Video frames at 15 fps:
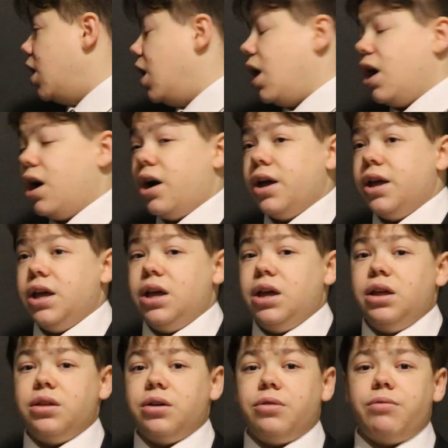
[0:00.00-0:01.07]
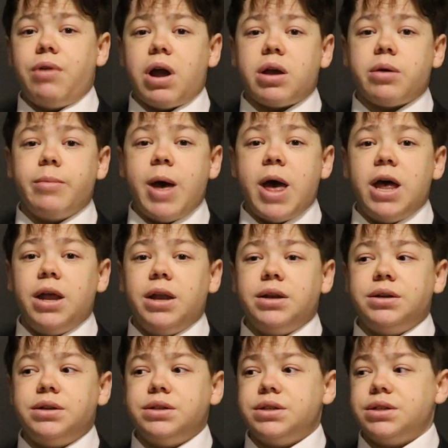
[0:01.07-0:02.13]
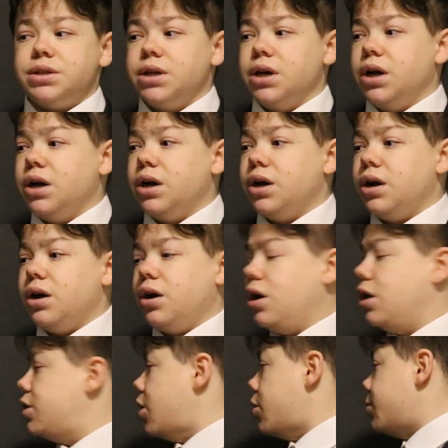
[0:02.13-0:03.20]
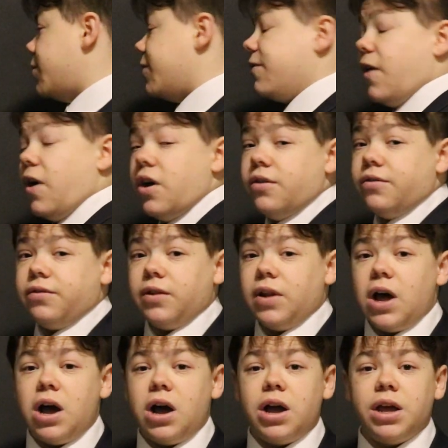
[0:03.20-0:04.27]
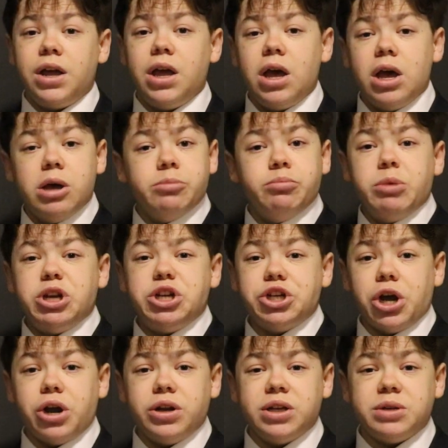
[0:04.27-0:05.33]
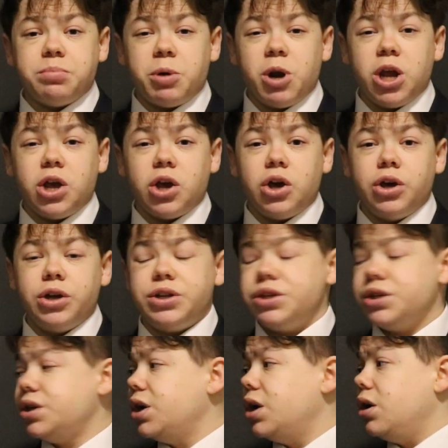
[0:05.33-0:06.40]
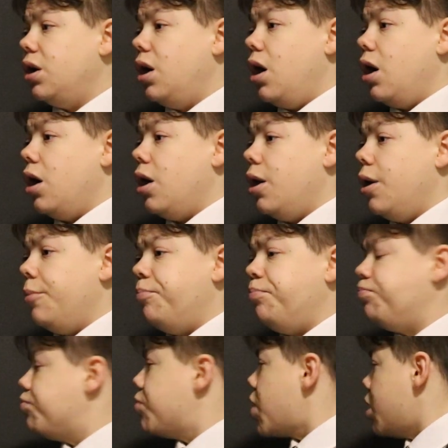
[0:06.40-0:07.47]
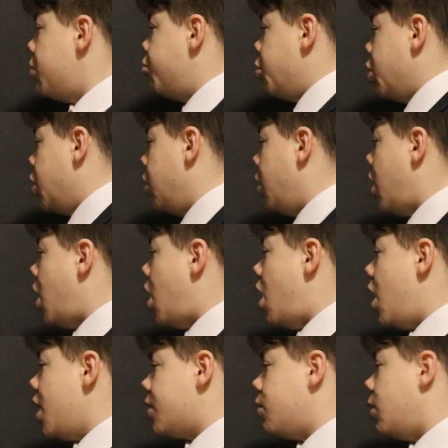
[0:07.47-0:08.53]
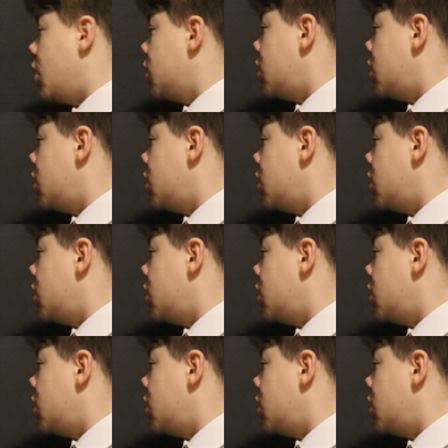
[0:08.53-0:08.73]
I either recommend Adobe Firefly, Midjourney's pretty good, but I quite